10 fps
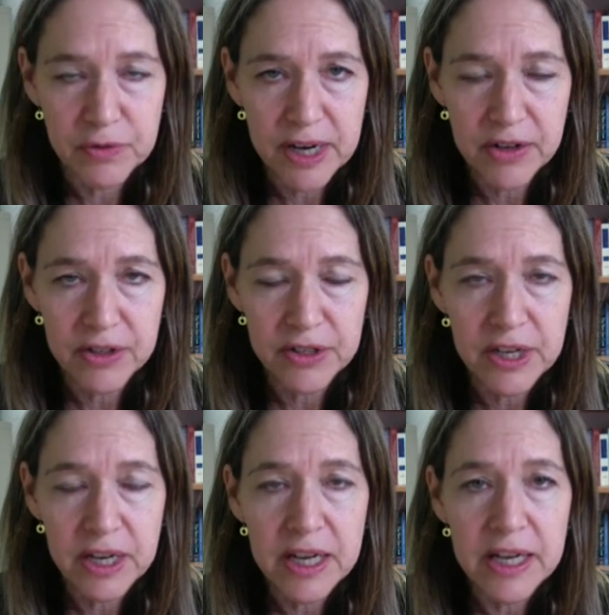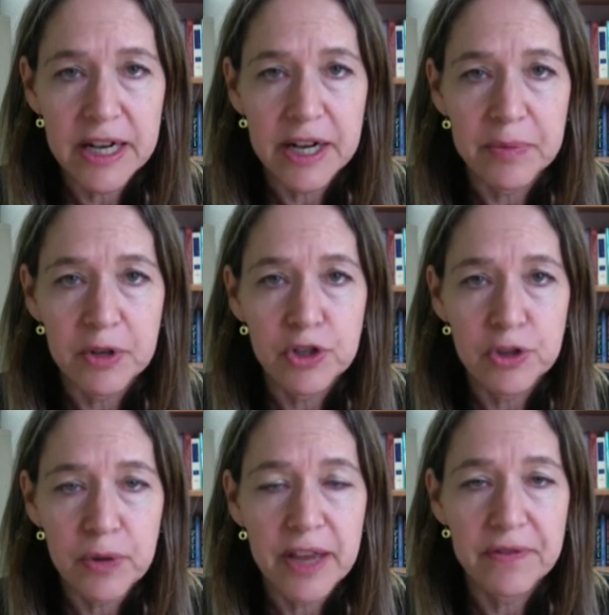records
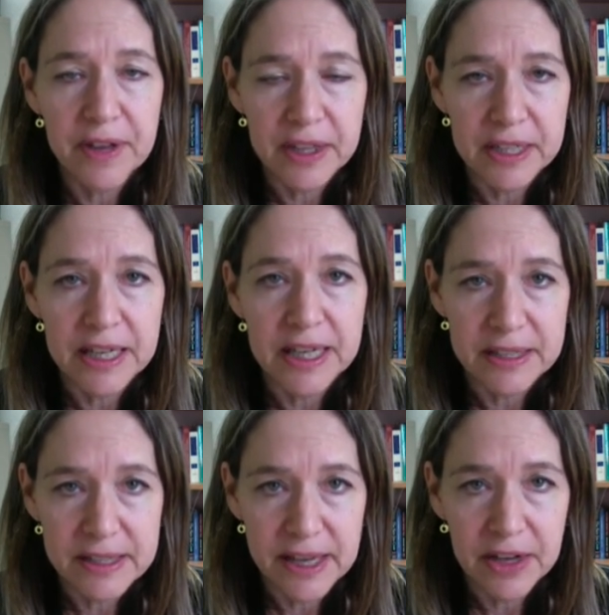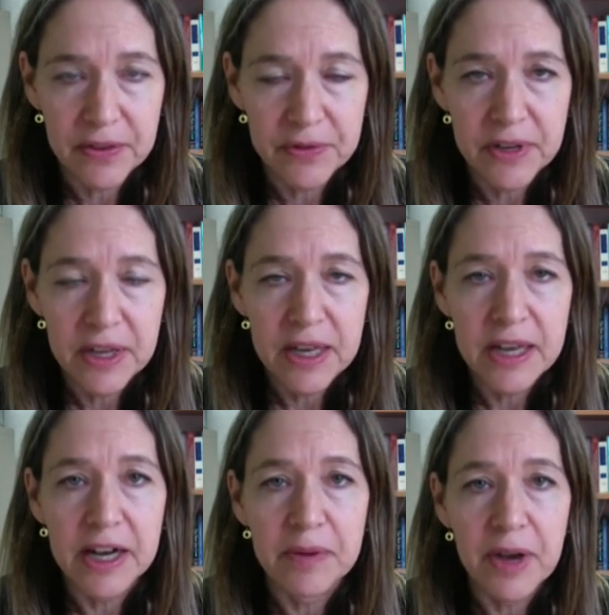to a felony itself.
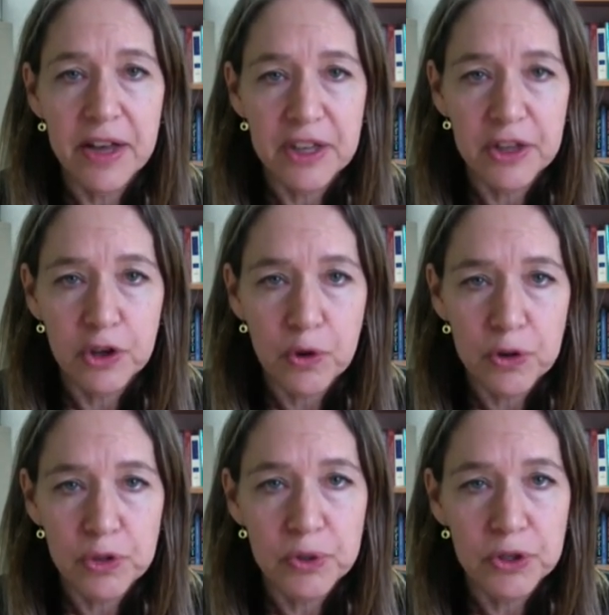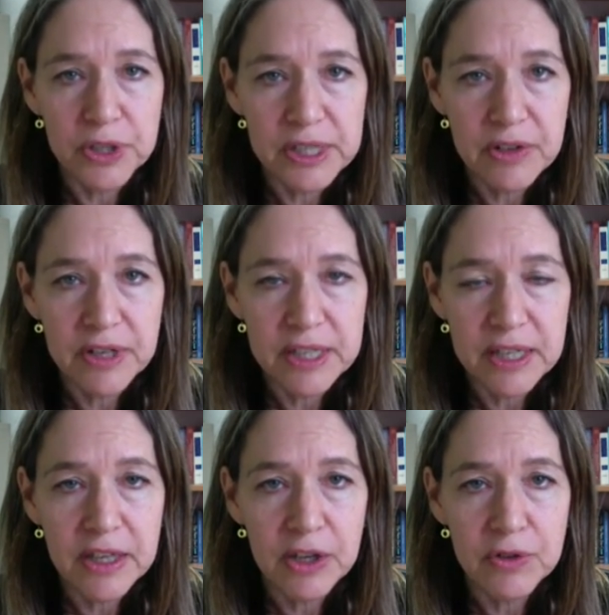I think the courts would look seriously
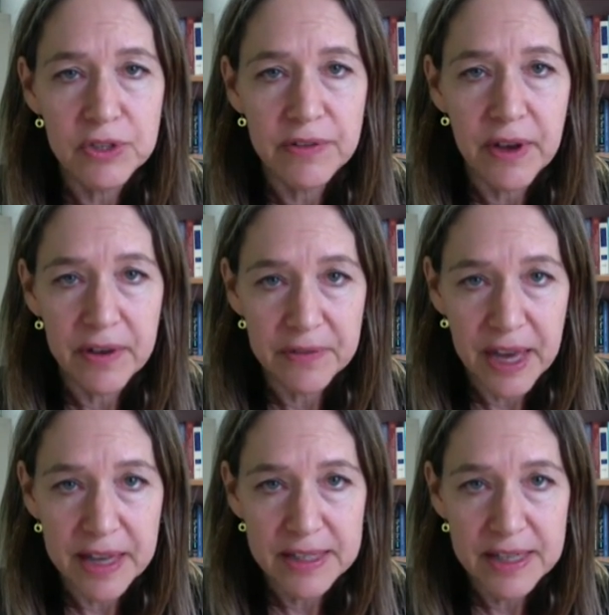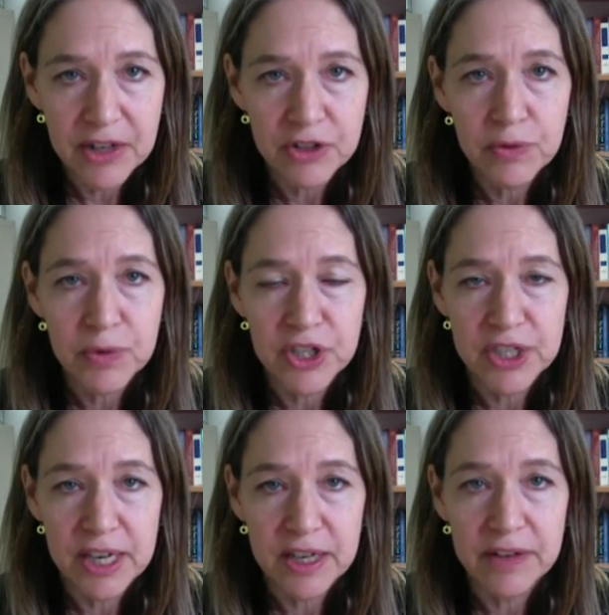at the use of that statute, which is
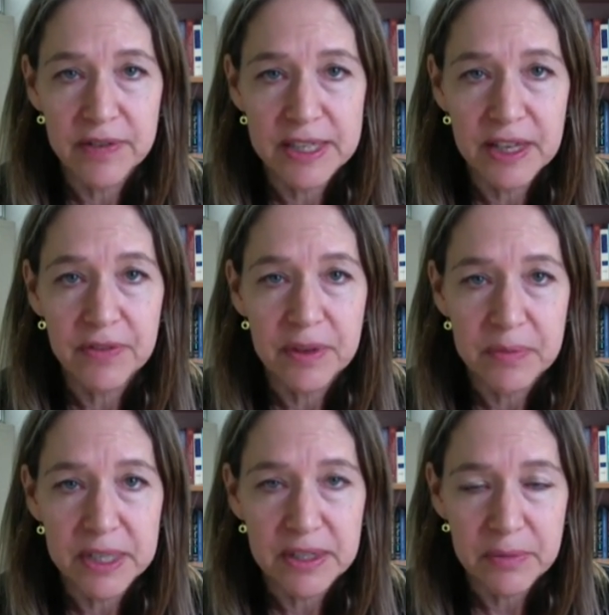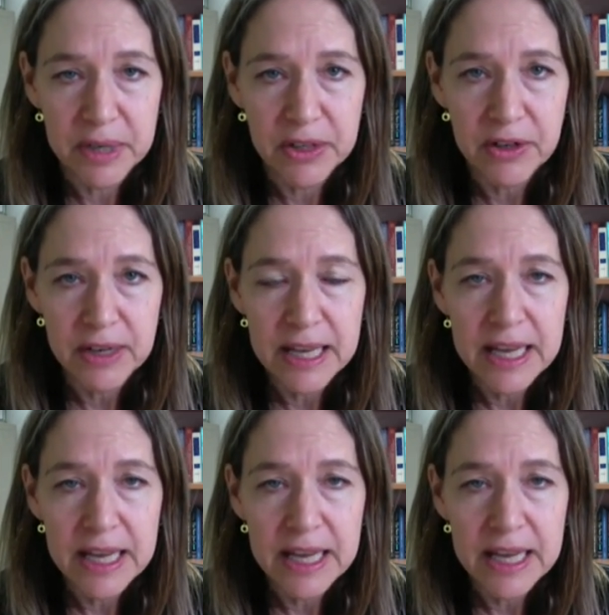in and of itself a misdemeanor.